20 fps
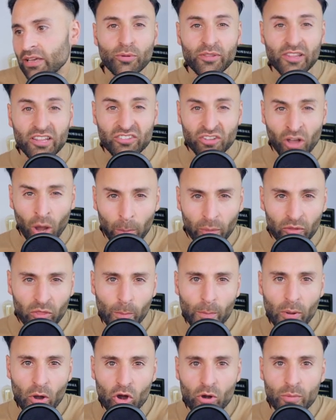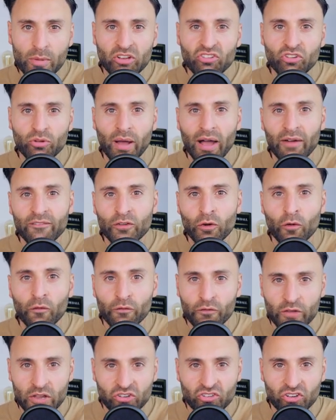So at the top of the pyramid, you have your
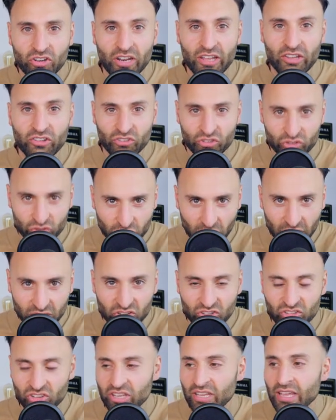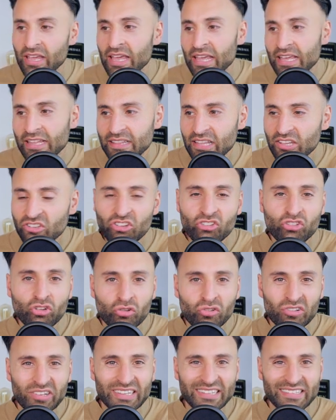vision and strategy. This is
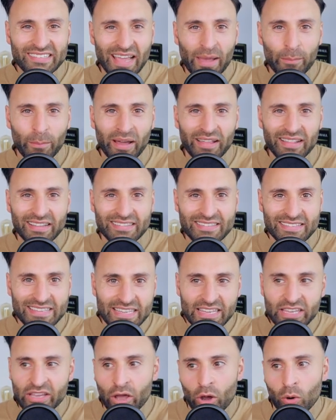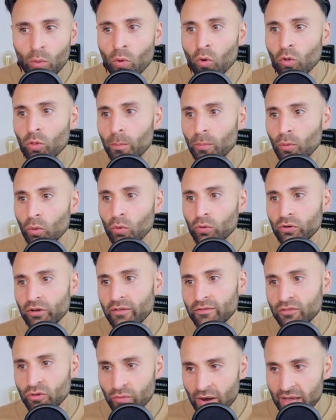usually set by the CEO or the board
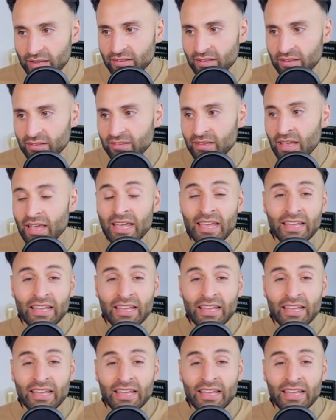of directors.